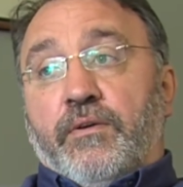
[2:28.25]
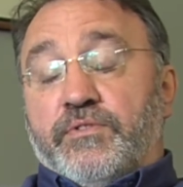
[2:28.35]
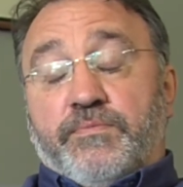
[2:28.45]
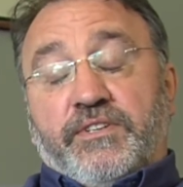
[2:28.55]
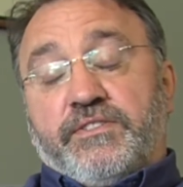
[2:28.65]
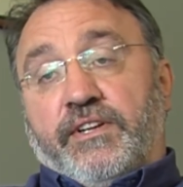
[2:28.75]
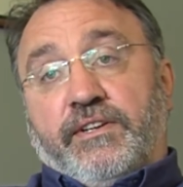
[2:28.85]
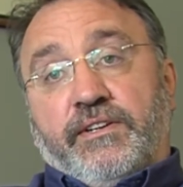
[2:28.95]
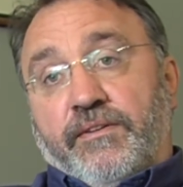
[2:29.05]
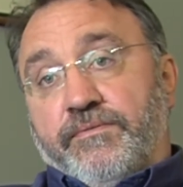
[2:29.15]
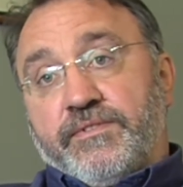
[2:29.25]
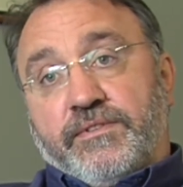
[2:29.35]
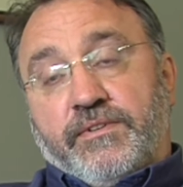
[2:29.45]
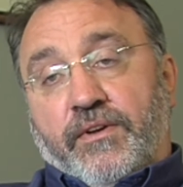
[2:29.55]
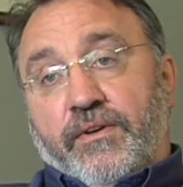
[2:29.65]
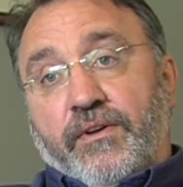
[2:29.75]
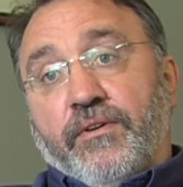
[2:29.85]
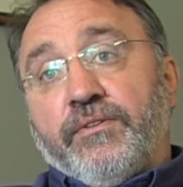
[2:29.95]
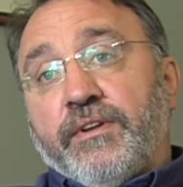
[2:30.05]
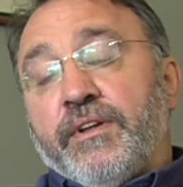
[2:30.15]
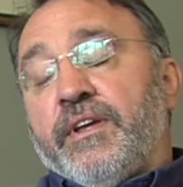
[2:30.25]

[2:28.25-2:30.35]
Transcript: which my son loves going on.